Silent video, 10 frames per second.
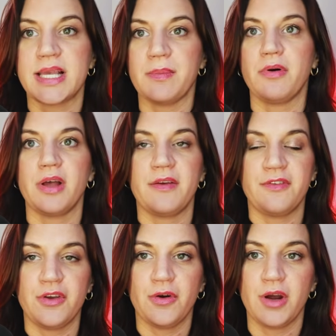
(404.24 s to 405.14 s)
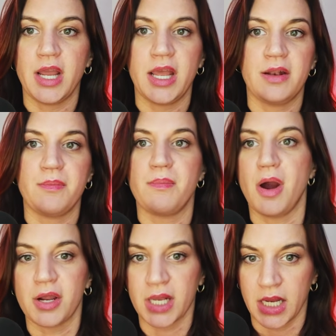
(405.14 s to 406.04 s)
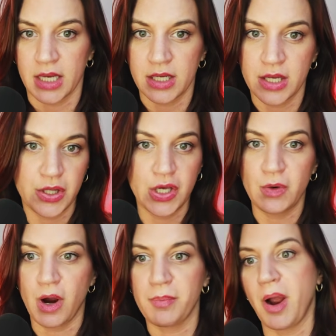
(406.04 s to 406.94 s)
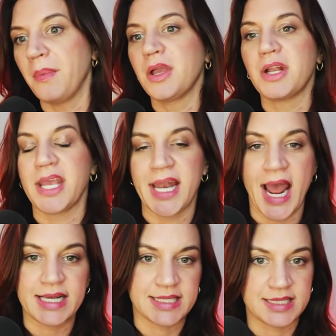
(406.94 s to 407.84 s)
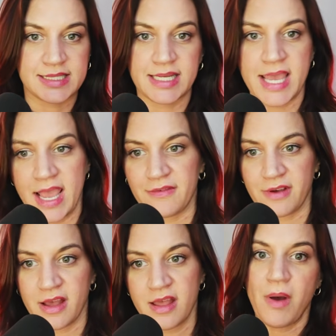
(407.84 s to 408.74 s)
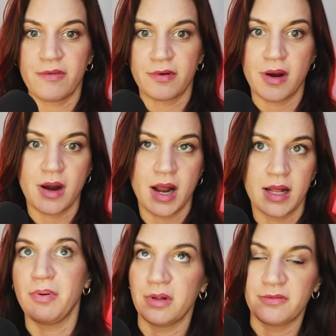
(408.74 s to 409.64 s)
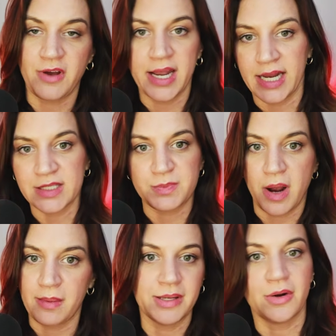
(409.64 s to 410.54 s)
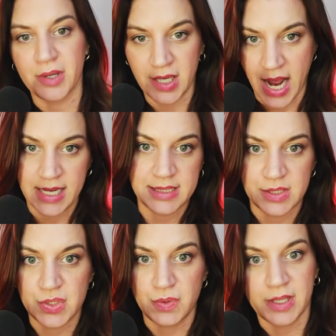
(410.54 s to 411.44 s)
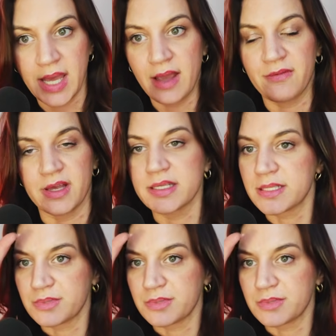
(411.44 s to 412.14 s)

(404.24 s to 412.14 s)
example, if you're in marketing, you are probably going to get access to Canva. However, people in finance probably don't get access to a Canva